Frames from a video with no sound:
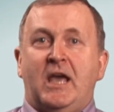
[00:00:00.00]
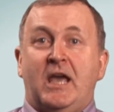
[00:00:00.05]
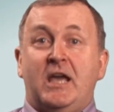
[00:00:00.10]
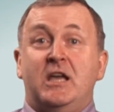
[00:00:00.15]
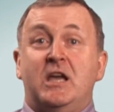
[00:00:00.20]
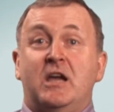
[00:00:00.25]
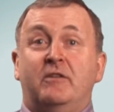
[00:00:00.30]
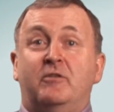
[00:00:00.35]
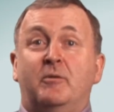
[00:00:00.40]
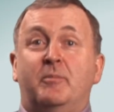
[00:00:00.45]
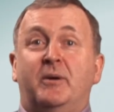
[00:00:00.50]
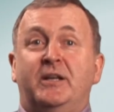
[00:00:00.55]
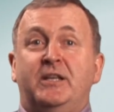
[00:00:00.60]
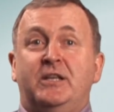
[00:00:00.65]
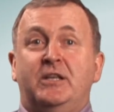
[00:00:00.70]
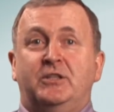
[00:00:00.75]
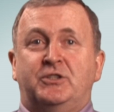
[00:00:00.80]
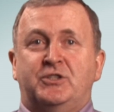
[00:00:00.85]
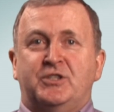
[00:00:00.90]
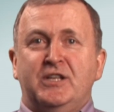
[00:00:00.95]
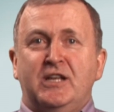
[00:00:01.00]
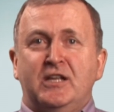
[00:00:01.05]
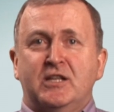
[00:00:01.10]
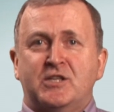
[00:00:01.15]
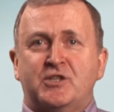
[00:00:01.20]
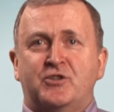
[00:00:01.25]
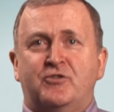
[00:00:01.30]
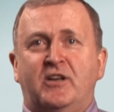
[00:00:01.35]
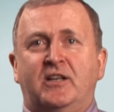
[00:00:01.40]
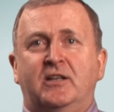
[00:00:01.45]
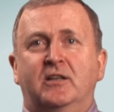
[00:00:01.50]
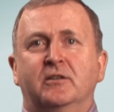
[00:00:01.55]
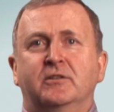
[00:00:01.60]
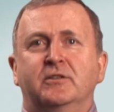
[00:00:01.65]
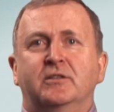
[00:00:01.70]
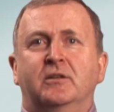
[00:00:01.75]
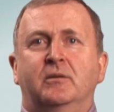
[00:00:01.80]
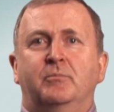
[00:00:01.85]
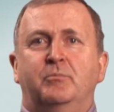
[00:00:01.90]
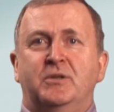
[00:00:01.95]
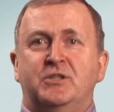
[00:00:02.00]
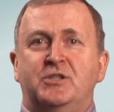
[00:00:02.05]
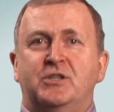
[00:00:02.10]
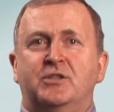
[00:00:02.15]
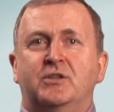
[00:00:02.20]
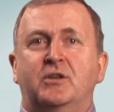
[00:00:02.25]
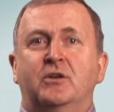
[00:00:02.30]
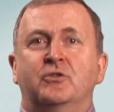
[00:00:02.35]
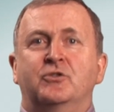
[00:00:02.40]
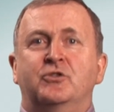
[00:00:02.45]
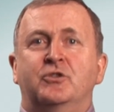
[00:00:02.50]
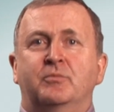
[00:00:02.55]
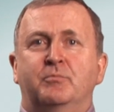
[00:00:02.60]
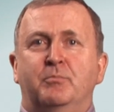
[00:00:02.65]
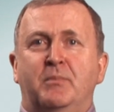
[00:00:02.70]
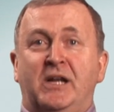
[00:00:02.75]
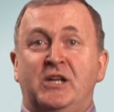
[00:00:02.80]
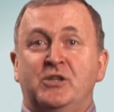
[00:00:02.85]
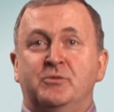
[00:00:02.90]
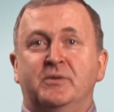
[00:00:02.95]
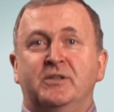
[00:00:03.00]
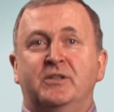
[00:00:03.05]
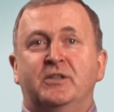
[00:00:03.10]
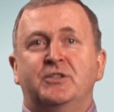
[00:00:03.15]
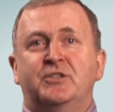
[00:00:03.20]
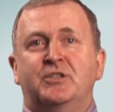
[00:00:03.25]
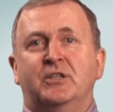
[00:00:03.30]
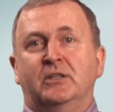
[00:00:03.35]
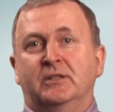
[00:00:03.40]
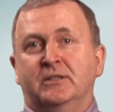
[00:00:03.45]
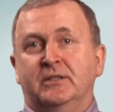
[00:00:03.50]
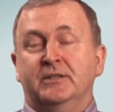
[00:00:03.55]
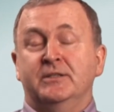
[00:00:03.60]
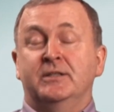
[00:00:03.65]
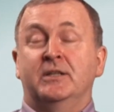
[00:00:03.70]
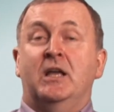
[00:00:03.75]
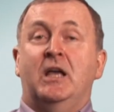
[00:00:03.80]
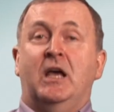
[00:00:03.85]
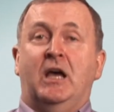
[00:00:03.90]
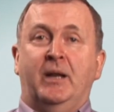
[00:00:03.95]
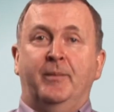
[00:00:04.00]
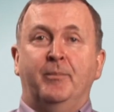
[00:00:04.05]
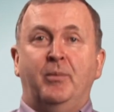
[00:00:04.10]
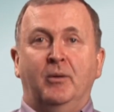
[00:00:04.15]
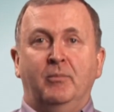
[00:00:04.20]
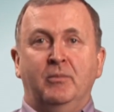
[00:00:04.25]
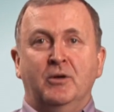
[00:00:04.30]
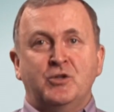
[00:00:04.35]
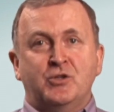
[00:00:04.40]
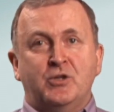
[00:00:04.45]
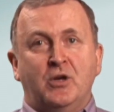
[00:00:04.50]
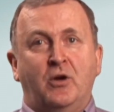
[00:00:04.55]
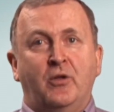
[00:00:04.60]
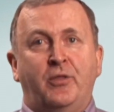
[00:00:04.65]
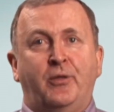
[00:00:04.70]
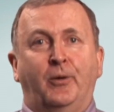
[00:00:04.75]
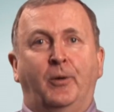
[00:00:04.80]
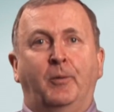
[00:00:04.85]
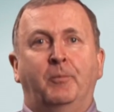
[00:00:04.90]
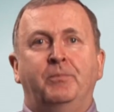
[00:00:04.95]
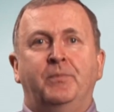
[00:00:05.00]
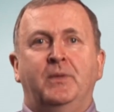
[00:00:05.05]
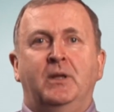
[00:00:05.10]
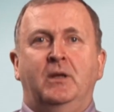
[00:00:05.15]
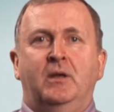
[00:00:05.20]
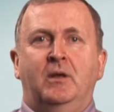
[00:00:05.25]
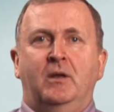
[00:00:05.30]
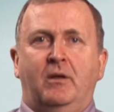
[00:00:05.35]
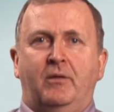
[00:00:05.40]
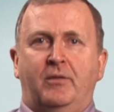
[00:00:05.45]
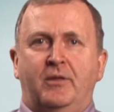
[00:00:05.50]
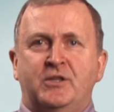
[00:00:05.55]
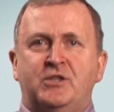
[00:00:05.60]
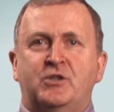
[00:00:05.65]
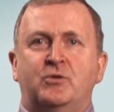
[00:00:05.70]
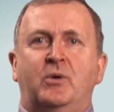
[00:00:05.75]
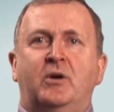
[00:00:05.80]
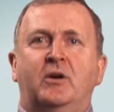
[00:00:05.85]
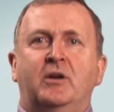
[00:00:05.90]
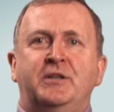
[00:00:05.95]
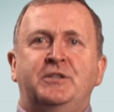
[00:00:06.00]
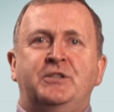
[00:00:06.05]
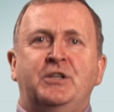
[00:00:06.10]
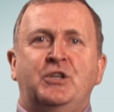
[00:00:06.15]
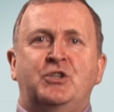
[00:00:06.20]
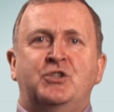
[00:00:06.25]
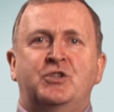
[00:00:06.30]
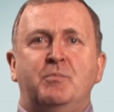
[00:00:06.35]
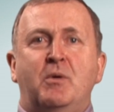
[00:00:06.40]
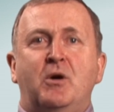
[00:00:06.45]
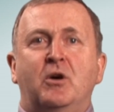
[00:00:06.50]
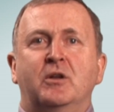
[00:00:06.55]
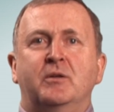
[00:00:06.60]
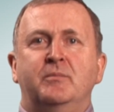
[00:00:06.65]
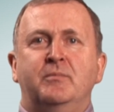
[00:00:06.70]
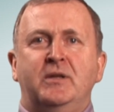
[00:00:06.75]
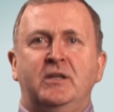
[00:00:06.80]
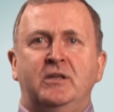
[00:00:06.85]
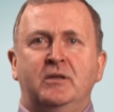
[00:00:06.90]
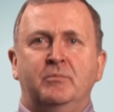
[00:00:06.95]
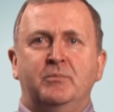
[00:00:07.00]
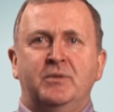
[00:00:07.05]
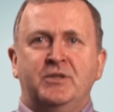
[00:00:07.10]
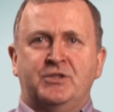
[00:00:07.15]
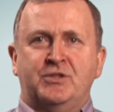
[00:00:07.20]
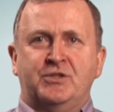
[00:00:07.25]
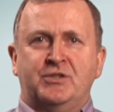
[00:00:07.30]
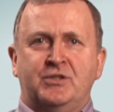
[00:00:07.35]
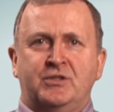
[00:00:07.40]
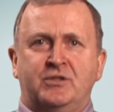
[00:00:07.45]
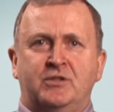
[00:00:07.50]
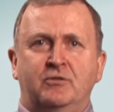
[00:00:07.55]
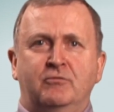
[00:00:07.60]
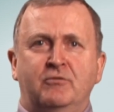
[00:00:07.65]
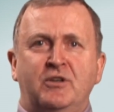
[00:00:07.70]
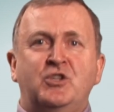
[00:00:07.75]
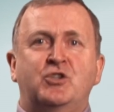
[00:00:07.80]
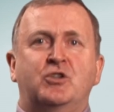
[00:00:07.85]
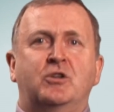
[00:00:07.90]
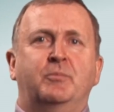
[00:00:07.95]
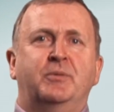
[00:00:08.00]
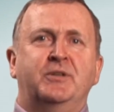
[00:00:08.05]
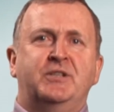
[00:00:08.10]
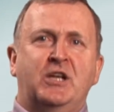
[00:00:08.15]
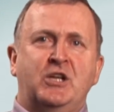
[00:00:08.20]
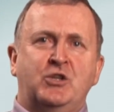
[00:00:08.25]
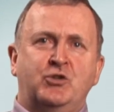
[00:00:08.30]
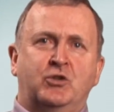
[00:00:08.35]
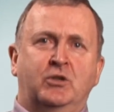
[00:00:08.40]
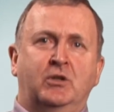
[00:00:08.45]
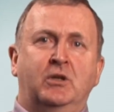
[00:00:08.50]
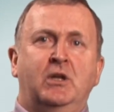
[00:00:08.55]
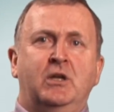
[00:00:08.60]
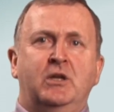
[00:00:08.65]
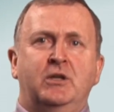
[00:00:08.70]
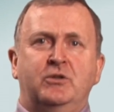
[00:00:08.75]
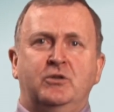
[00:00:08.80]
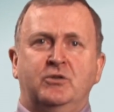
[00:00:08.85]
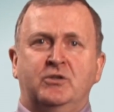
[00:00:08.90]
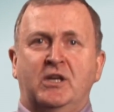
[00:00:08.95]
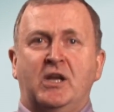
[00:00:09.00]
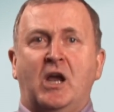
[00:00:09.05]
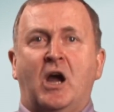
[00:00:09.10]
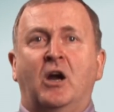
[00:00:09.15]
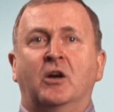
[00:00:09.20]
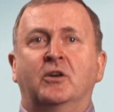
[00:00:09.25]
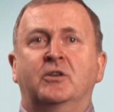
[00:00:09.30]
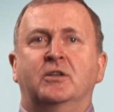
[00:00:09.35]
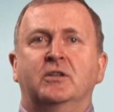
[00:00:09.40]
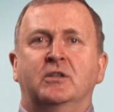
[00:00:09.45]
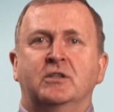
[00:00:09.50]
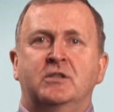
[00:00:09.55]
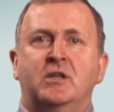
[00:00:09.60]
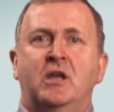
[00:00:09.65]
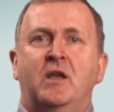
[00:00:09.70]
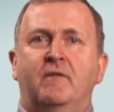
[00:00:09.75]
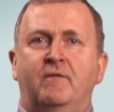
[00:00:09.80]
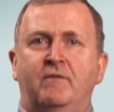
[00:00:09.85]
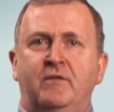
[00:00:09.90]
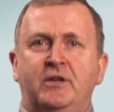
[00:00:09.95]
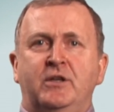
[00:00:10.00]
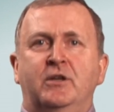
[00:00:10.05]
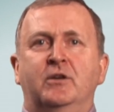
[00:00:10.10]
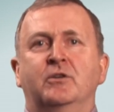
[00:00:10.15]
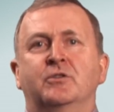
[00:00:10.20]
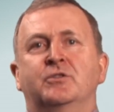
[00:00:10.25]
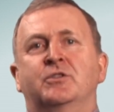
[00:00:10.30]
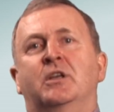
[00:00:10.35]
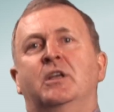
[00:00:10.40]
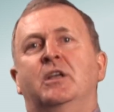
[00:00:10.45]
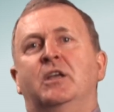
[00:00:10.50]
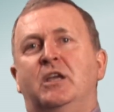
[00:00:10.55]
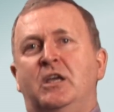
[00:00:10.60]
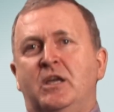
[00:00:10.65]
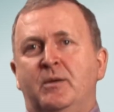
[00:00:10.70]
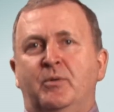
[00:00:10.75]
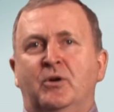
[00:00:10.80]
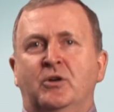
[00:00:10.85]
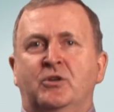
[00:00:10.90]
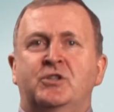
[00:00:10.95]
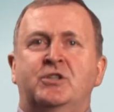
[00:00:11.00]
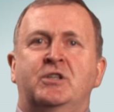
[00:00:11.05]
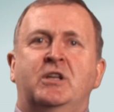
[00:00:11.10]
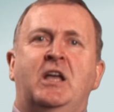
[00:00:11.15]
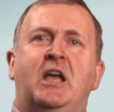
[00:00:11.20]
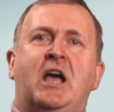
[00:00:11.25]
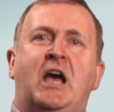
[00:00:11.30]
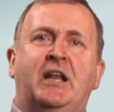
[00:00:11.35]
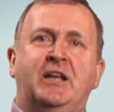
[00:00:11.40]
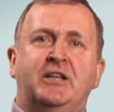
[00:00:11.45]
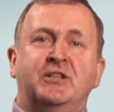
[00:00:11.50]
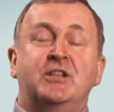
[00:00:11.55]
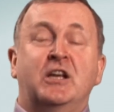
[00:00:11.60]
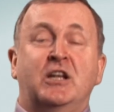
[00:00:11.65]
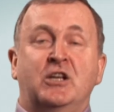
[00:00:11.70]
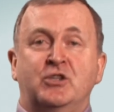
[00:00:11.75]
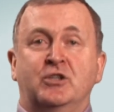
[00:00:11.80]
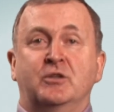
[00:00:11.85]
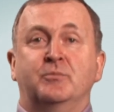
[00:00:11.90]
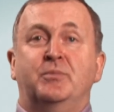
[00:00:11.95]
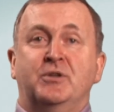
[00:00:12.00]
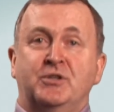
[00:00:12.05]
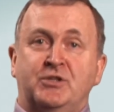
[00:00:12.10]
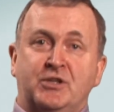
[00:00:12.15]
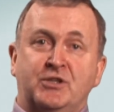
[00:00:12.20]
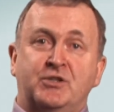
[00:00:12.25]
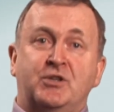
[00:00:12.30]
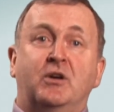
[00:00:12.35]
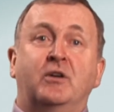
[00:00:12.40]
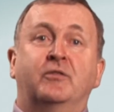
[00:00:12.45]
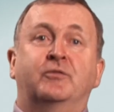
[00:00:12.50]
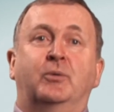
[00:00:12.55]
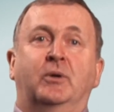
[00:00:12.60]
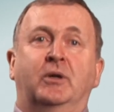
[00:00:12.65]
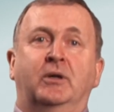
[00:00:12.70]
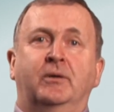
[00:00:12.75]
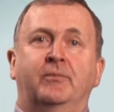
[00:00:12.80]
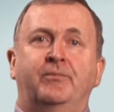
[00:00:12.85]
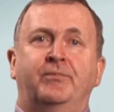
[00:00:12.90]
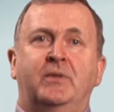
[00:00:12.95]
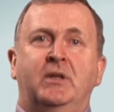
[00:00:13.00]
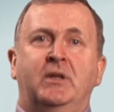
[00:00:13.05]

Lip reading: Hey everybody, it's Niall Strickland, business coach, management consultant and published author. This is where I teach small and medium businesses to reach their potential using articles, videos, ebooks and intelligent business software.